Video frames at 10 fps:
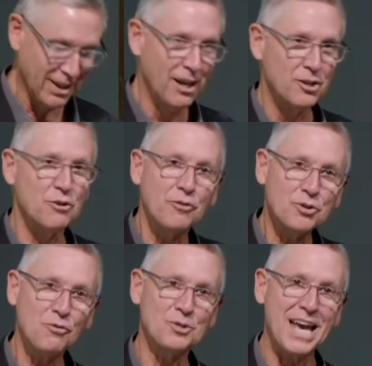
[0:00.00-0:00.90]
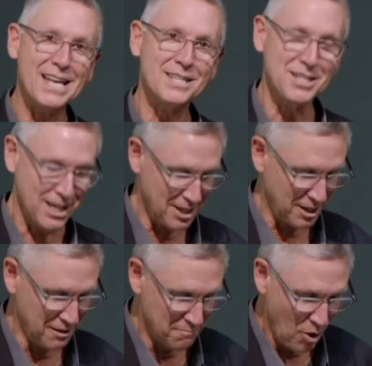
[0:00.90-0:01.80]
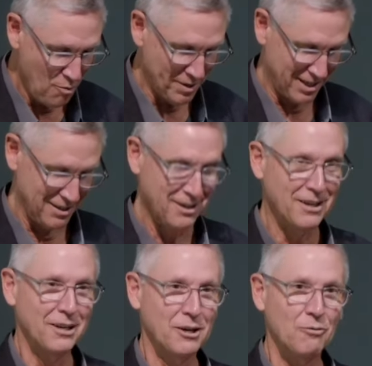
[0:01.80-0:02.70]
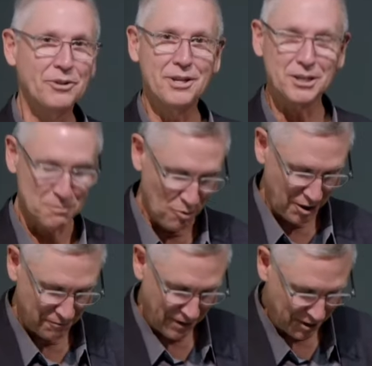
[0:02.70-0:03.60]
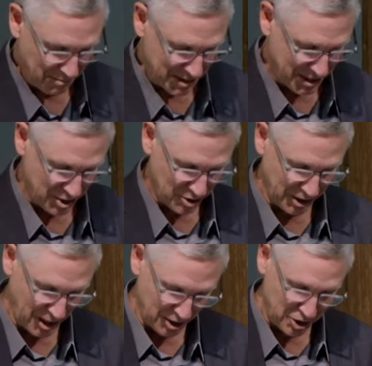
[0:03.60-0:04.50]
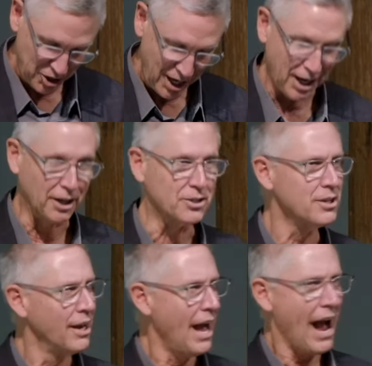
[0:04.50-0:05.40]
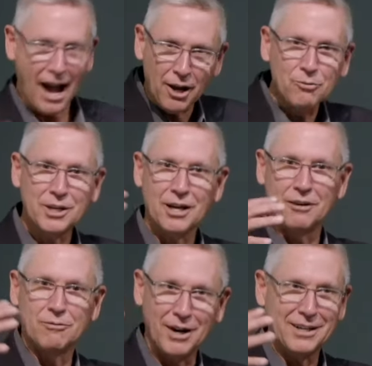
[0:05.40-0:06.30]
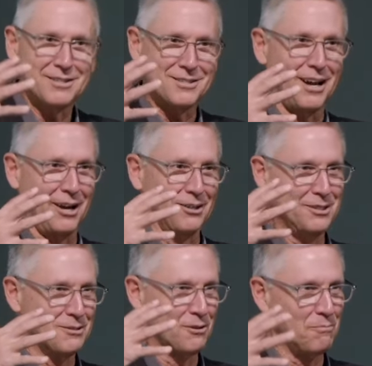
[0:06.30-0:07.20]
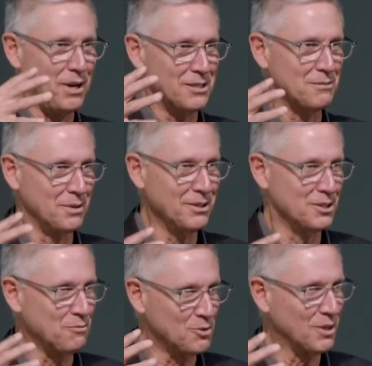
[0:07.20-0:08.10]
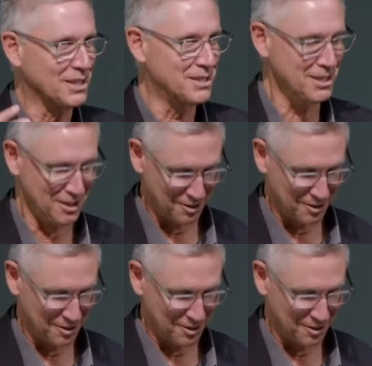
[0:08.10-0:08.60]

So if those folks hesitated in the moment, well, the next morning found them essentially unchanged. How do we kind of reconcile these sort of possibilities, which we can see in the